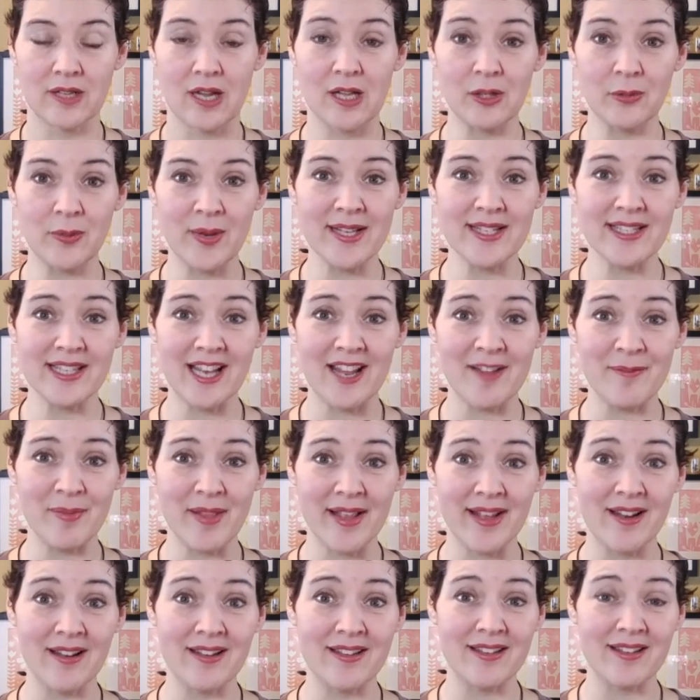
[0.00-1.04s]
colorways that I
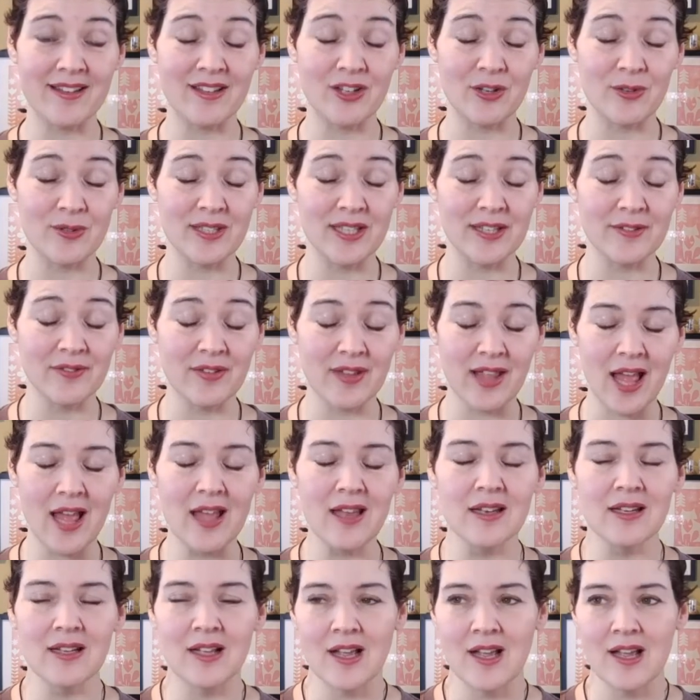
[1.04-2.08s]
plan on using for
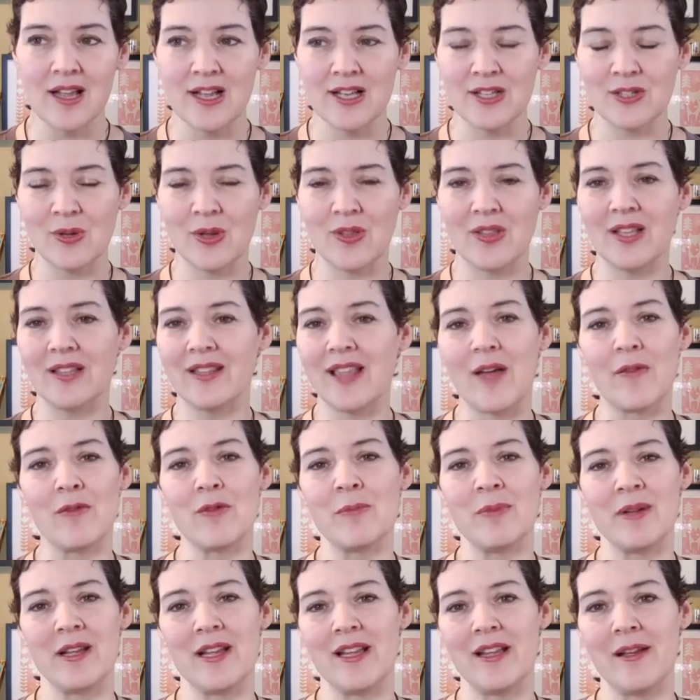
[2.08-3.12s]
that, so I think that
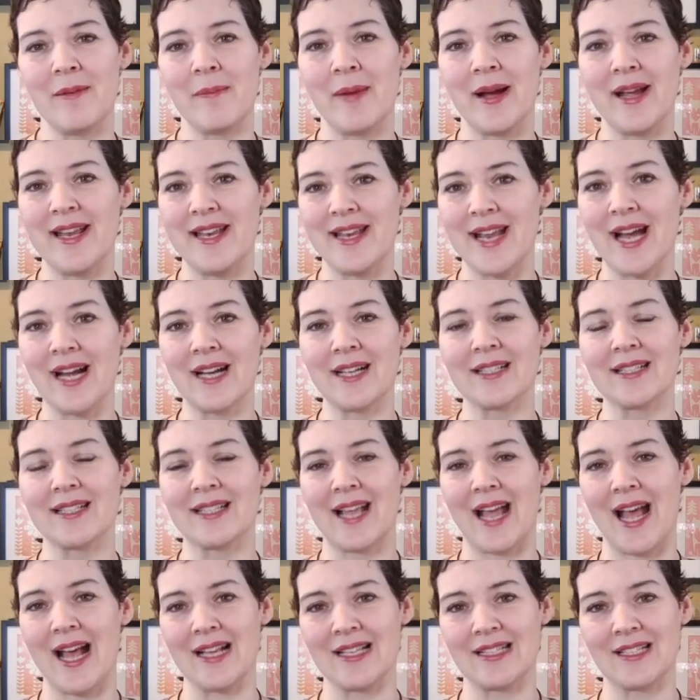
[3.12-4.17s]
will be my
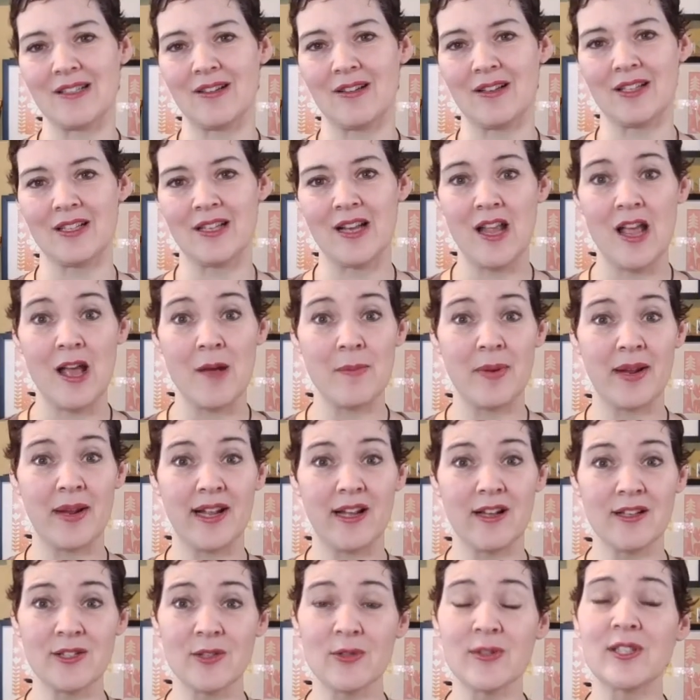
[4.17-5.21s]
next cast on. But I
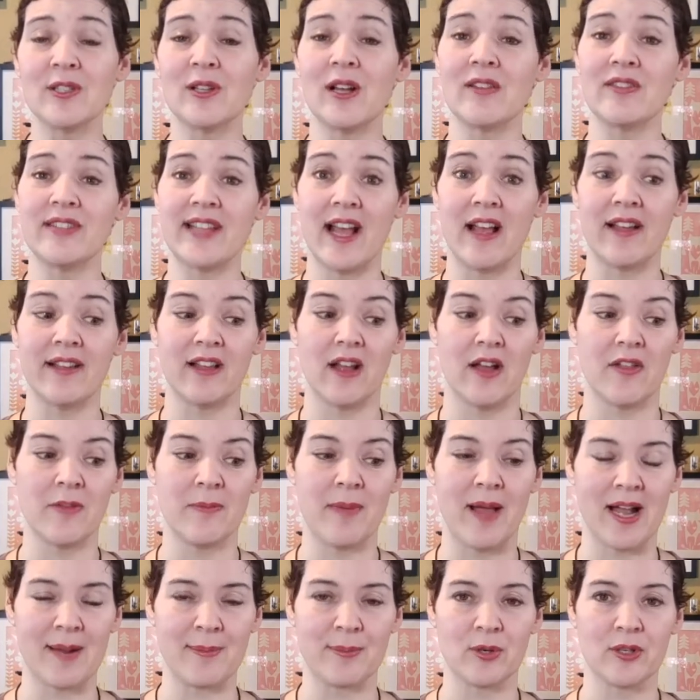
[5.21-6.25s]
also still have Talia on the
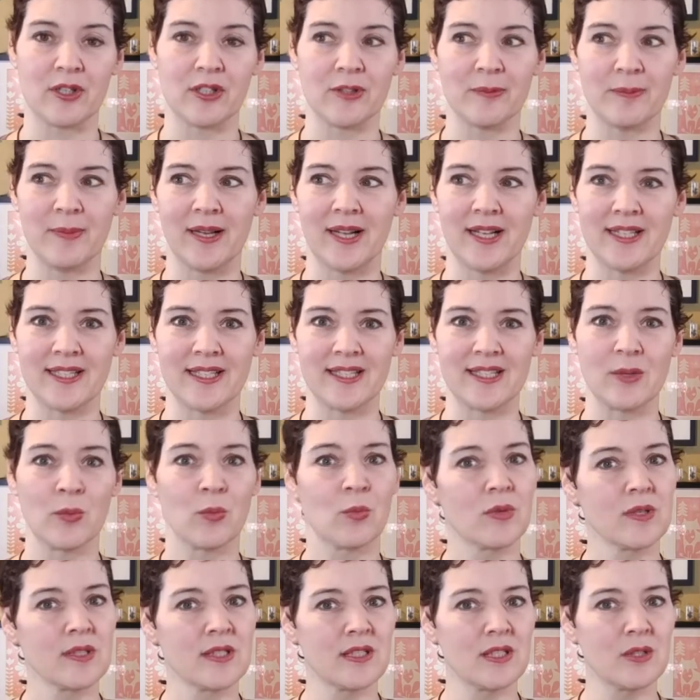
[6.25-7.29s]
back burner because it's a
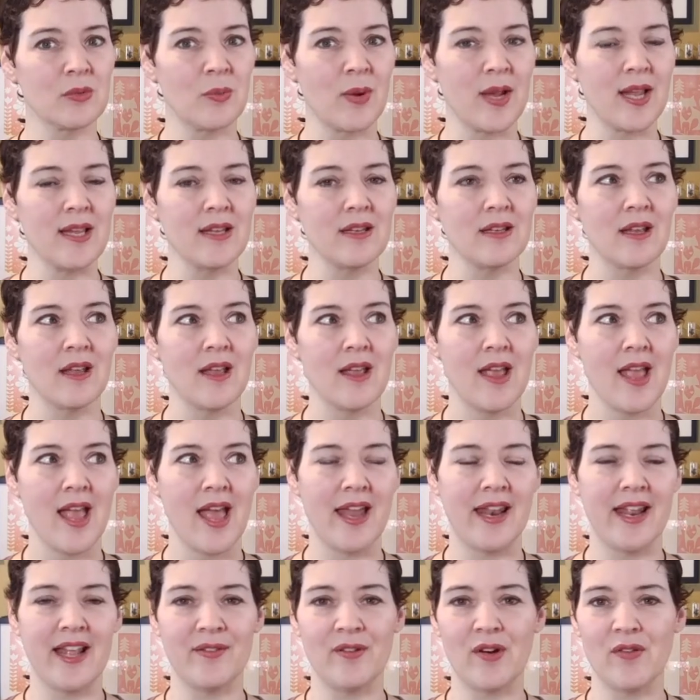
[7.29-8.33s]
worsted weight,
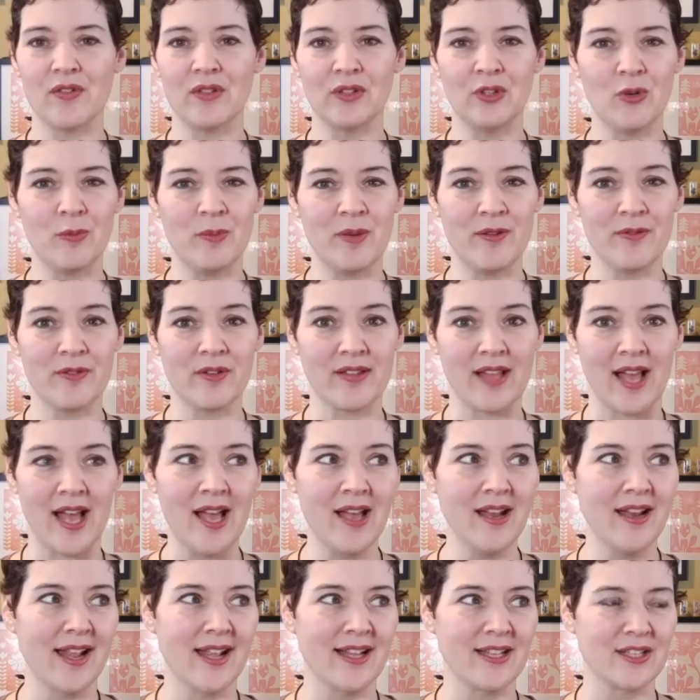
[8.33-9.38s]
and I have all the Lopi for
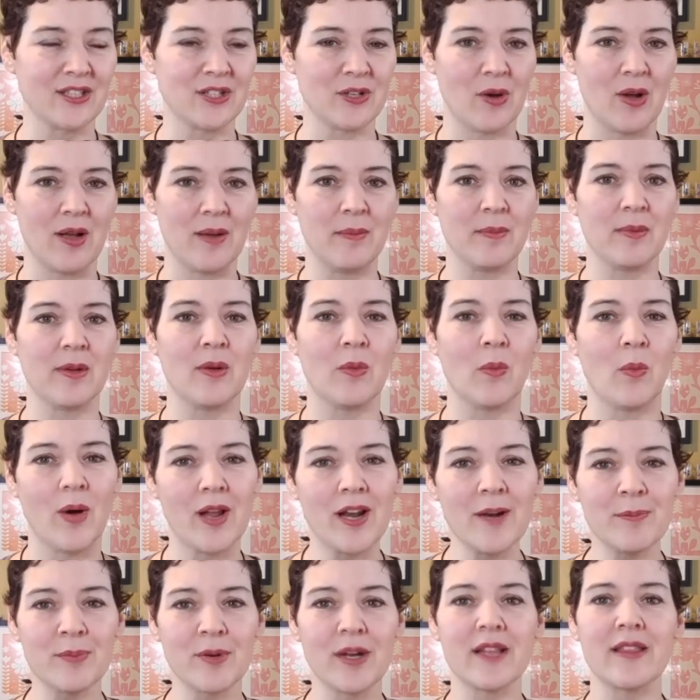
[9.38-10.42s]
that, and so I
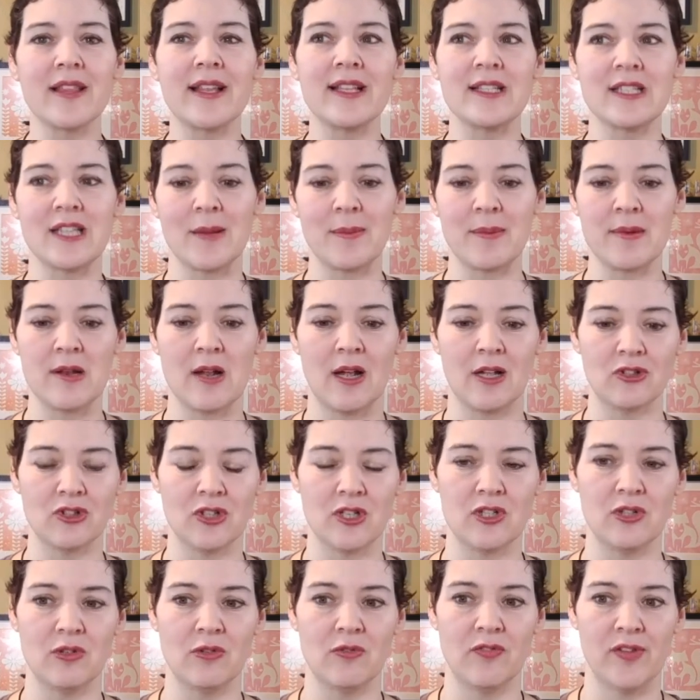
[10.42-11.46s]
want to break things up and not
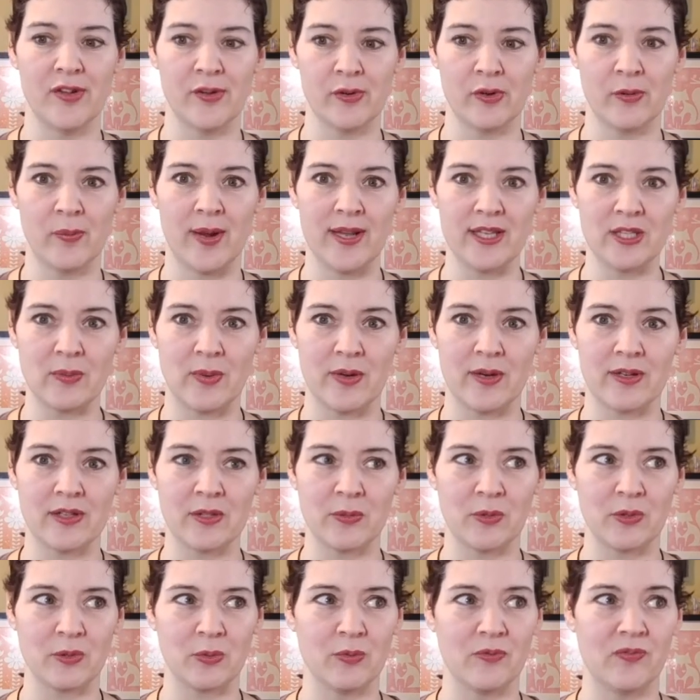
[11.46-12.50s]
just do fingering weight
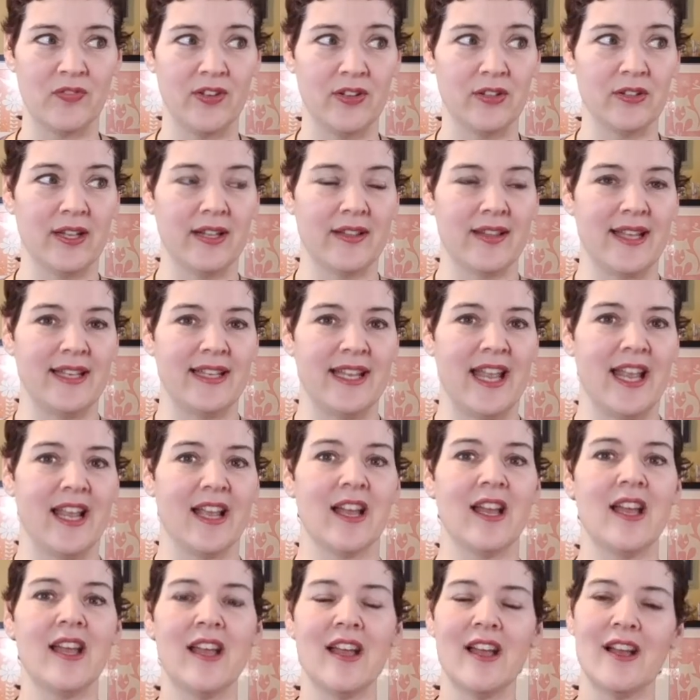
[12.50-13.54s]
sweaters, which feel like they
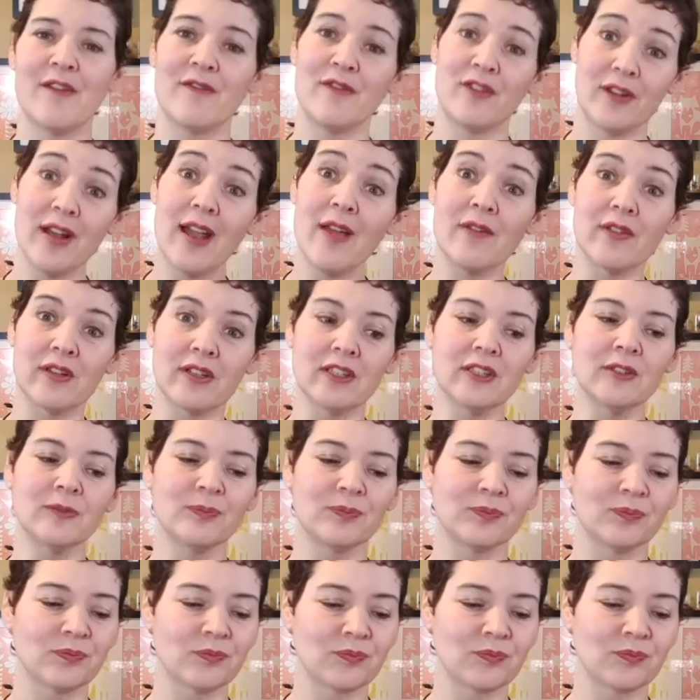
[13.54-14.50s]
take forever.